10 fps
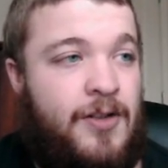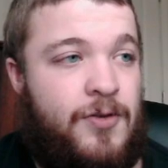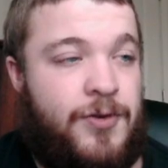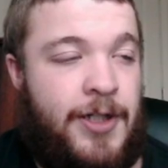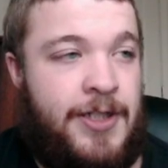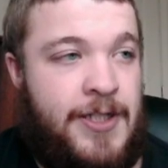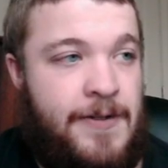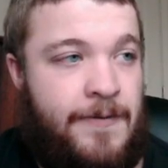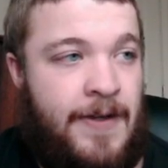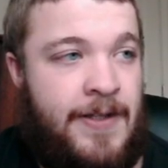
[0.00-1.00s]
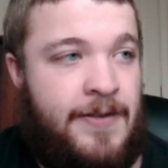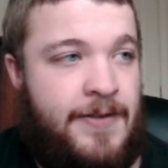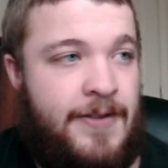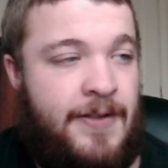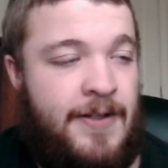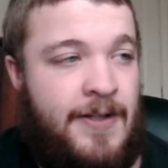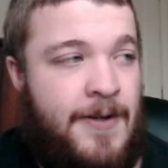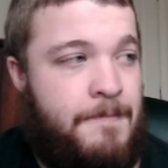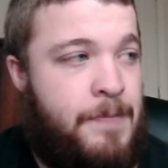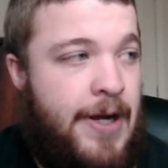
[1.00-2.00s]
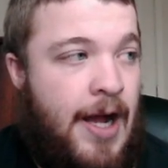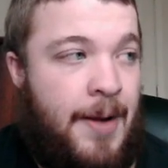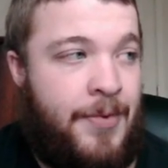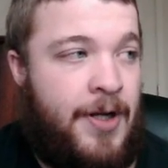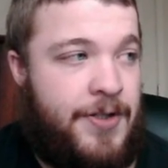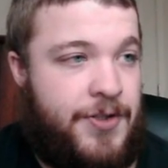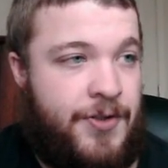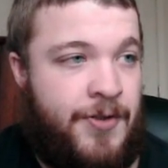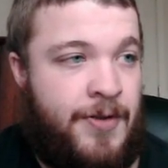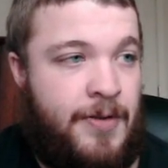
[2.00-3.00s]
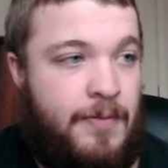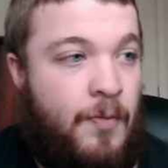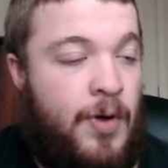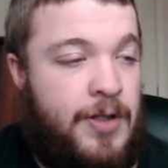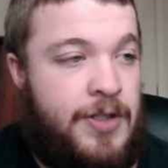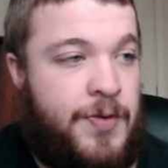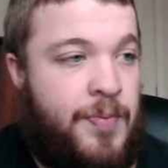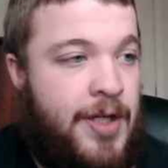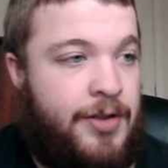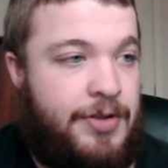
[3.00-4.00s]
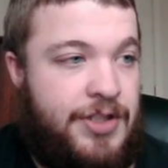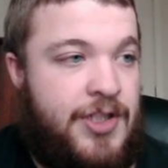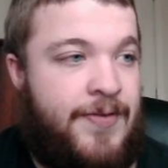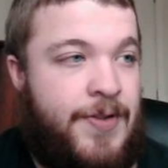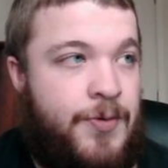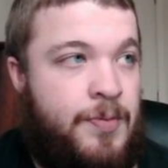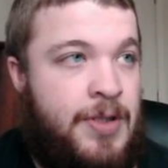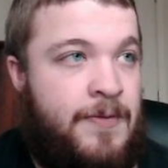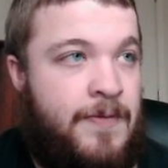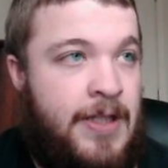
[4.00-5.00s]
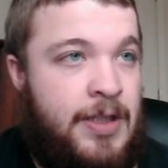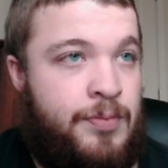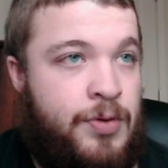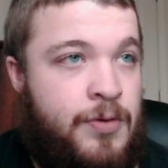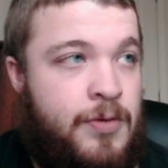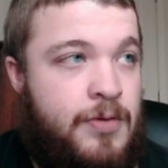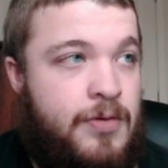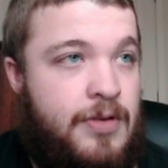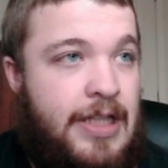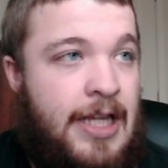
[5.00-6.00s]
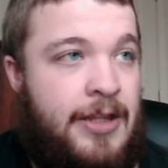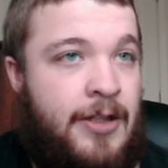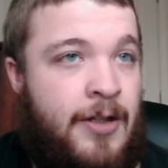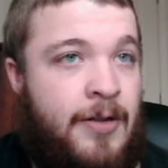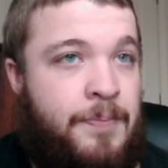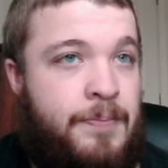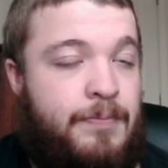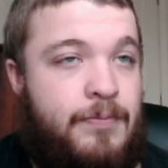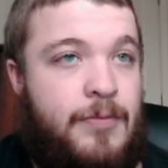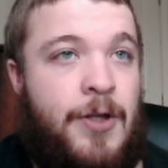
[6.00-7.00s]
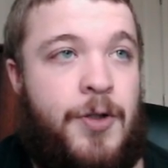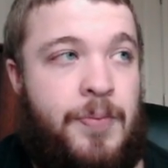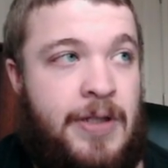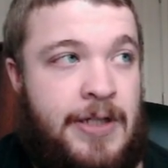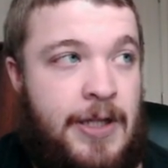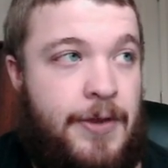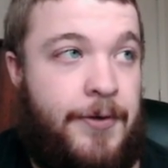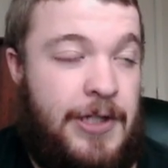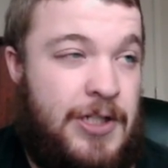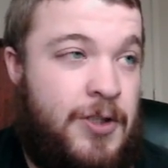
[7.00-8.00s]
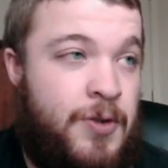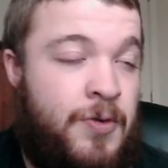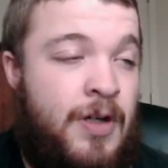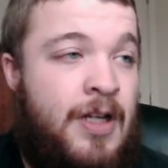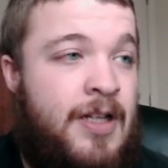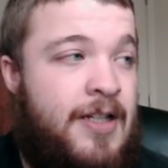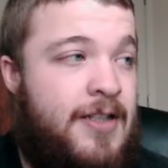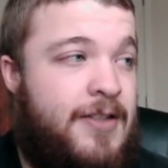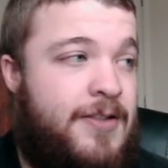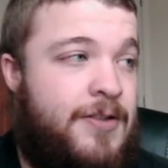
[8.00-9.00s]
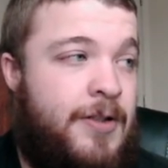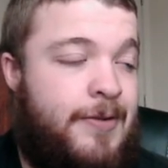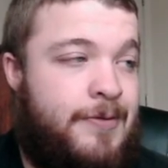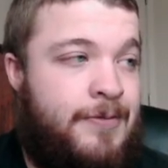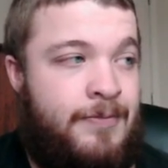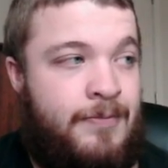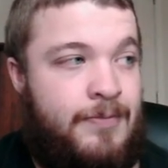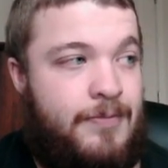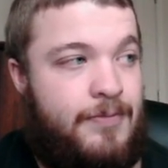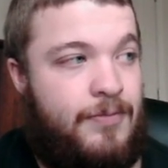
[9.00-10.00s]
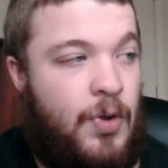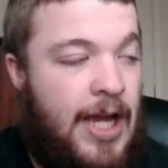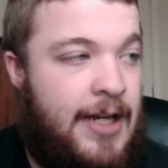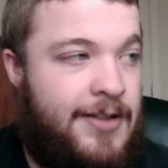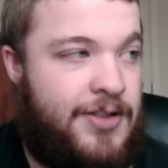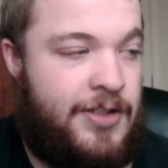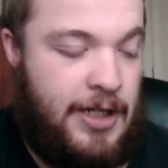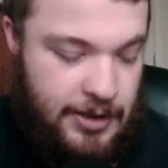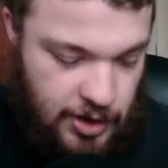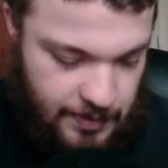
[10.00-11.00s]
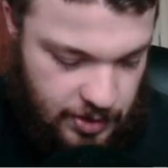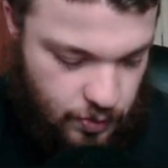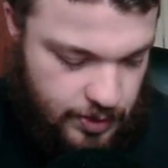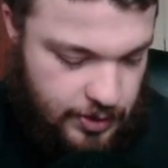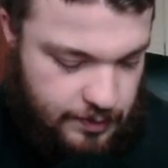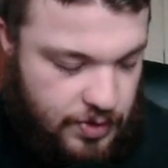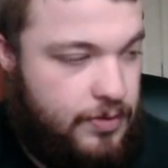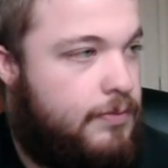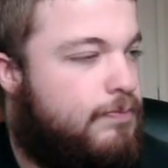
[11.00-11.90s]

run defense, but I'm not sure one of these better receivers would be available at their other pick at 32, so we had to just take Jameson Williams.